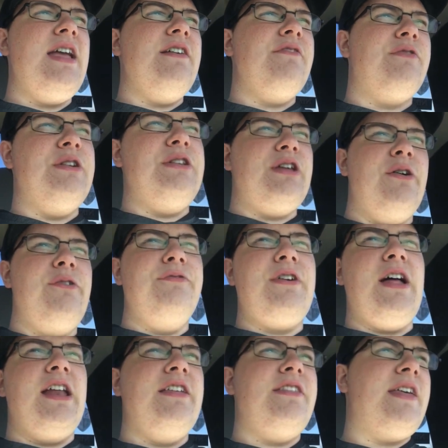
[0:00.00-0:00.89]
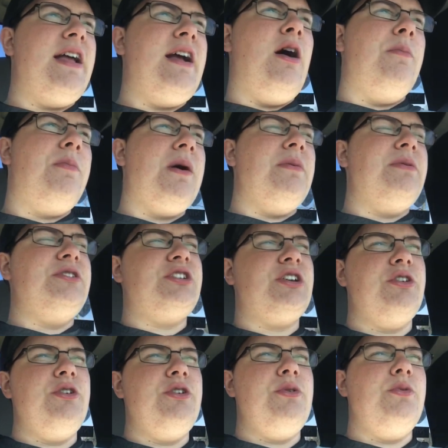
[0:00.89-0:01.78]
If we don't find anything, I'll probably show
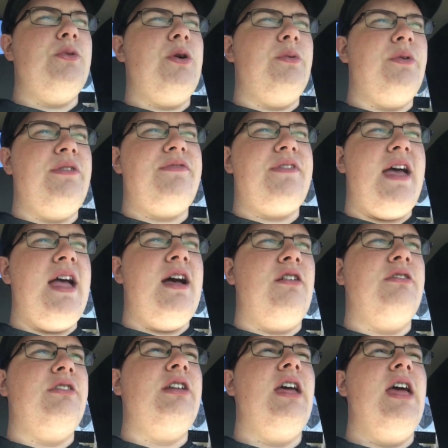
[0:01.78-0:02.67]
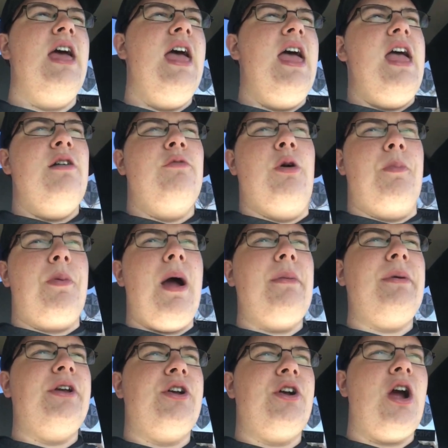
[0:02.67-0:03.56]
you what we found, and we'll
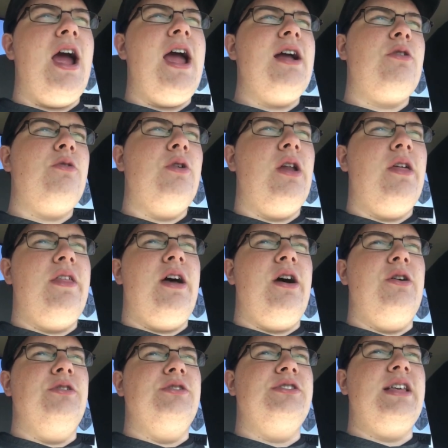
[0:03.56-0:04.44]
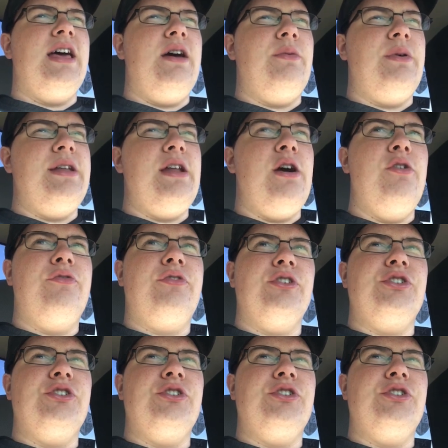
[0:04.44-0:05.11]
probably crack one of those that we know for